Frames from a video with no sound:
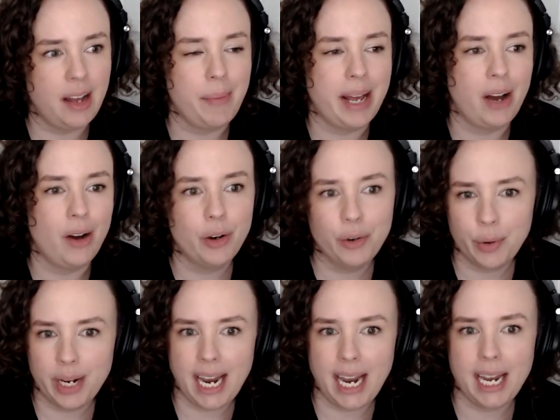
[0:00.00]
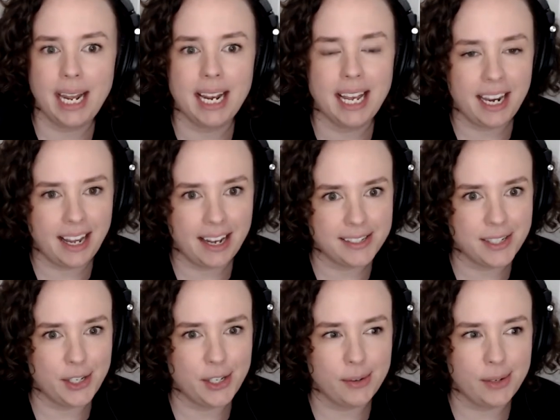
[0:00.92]
about creating and
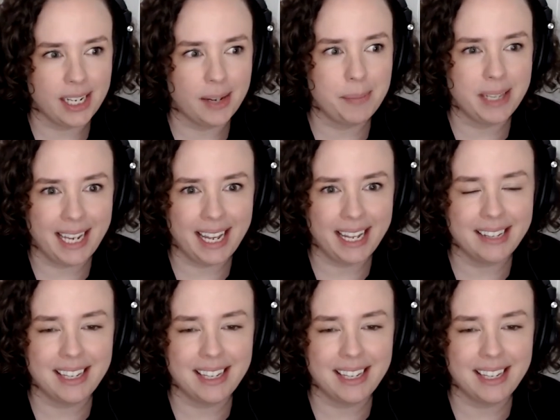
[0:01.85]
executing a plan.